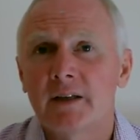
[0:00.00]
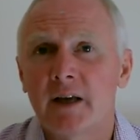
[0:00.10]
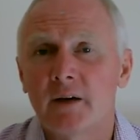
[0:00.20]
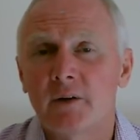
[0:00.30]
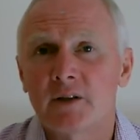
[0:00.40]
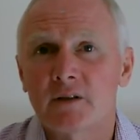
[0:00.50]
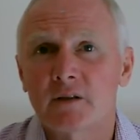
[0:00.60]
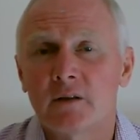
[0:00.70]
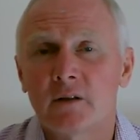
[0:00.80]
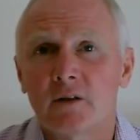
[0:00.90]
Now,
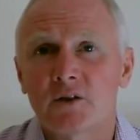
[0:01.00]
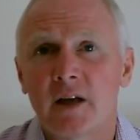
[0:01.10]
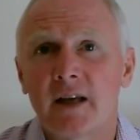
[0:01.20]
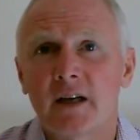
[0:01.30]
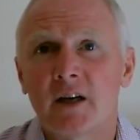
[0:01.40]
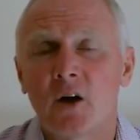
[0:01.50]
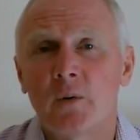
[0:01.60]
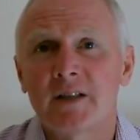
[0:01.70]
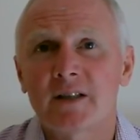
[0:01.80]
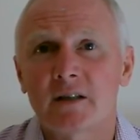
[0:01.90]
it's not a
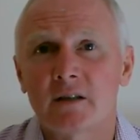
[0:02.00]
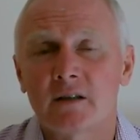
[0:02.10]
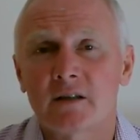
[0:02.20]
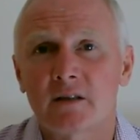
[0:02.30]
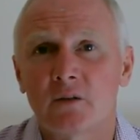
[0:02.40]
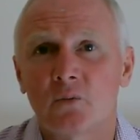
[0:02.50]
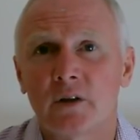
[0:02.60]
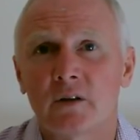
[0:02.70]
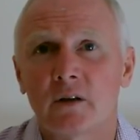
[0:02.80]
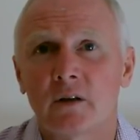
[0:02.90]
coincidence that
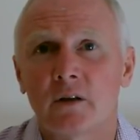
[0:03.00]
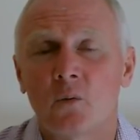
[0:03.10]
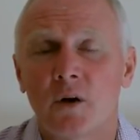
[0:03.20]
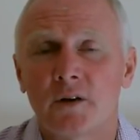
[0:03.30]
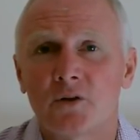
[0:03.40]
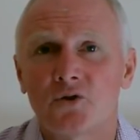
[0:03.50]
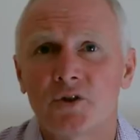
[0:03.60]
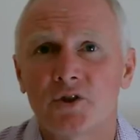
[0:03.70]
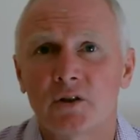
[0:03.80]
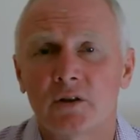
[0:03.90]
with a
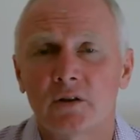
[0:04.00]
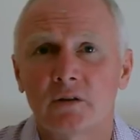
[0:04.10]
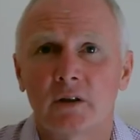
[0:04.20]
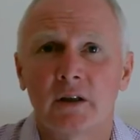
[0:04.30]
100-year